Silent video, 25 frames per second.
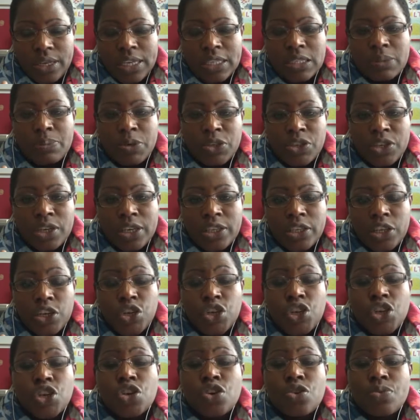especially the
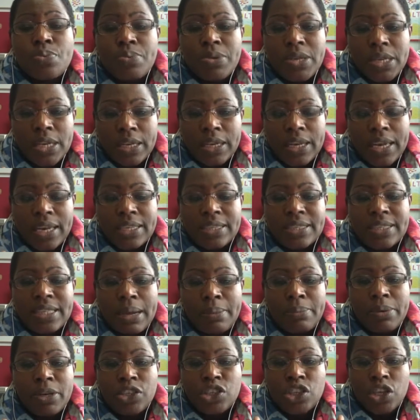European
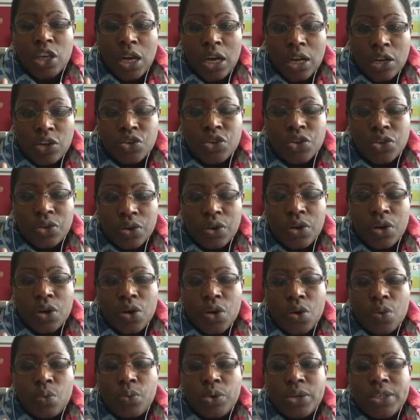established culture,
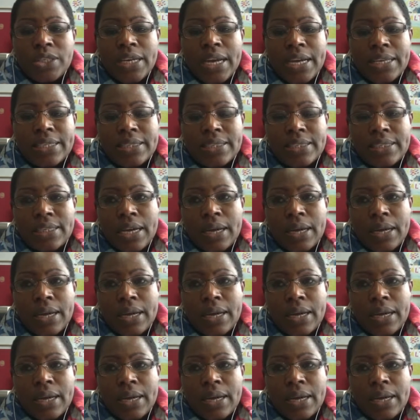which has